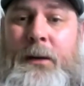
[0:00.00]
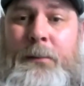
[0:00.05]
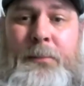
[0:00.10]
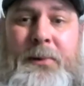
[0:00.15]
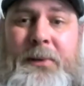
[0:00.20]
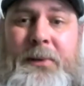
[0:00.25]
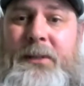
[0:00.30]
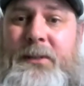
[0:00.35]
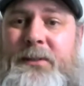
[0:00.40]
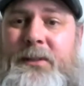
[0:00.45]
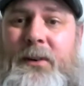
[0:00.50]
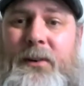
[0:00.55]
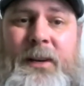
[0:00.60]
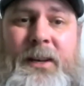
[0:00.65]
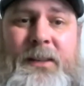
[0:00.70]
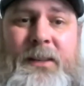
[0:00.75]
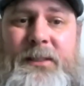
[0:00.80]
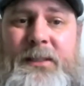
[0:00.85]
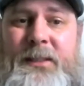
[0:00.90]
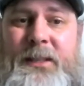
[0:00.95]
please don't
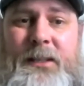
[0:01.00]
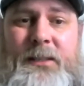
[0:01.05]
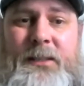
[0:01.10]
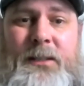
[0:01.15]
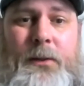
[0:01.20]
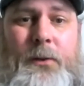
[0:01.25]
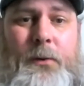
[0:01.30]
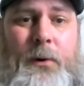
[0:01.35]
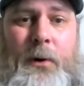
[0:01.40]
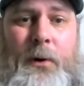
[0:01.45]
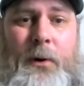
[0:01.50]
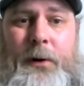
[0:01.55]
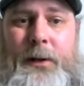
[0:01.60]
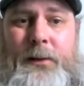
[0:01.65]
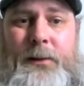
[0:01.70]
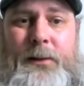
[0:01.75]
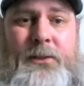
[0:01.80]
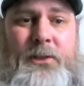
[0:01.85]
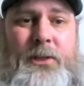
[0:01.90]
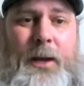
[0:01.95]
hesitate to throw it
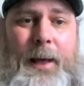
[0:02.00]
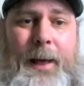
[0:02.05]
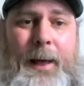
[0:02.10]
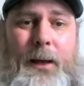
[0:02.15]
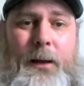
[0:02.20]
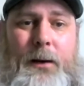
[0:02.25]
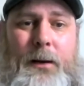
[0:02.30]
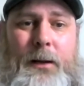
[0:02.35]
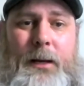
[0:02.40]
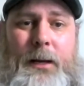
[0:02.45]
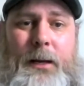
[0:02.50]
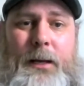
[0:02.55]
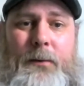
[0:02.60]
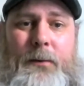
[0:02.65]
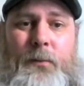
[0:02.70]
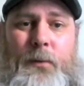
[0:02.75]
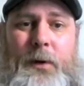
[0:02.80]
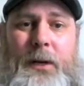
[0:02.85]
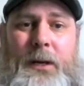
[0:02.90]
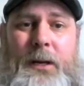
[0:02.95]
in the chat, and
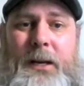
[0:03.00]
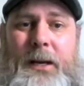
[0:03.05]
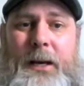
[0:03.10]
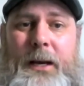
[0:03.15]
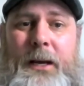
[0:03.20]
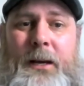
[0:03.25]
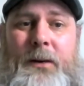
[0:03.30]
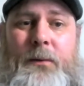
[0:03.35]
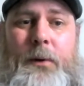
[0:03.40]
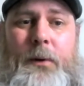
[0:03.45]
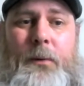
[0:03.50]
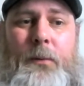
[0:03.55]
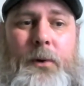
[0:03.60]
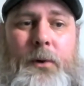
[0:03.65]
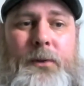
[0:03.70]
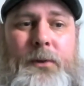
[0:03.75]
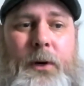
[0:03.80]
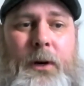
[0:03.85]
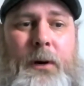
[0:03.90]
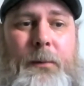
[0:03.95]
we will
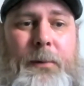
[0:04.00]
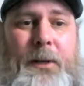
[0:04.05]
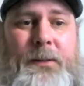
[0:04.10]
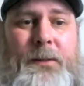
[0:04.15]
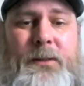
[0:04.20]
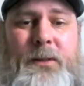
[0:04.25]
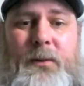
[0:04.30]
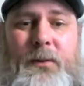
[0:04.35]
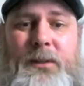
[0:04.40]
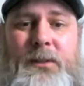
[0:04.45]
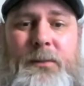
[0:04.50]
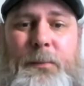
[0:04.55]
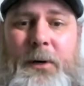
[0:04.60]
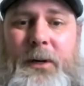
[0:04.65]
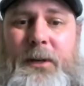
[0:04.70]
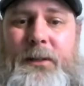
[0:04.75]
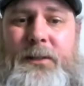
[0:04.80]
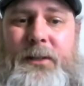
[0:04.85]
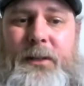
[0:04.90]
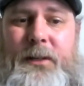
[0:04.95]
do our best to
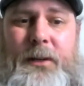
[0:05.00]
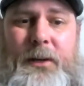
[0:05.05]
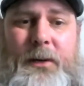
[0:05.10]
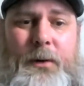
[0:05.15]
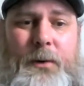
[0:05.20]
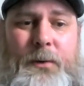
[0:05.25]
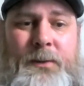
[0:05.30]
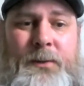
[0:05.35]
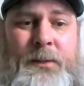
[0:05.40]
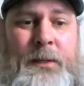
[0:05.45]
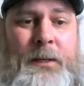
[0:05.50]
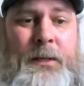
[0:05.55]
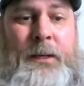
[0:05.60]
respond to those.